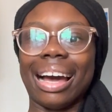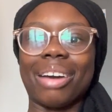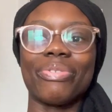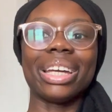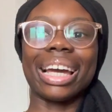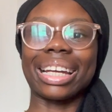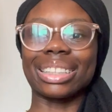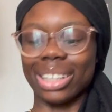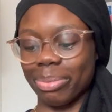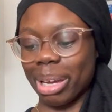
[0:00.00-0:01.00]
feel like it's
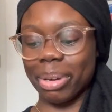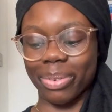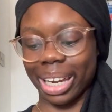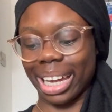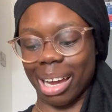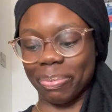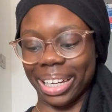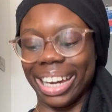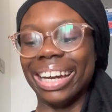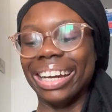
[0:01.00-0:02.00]
gonna make me really
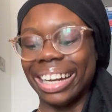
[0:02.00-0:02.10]
happy.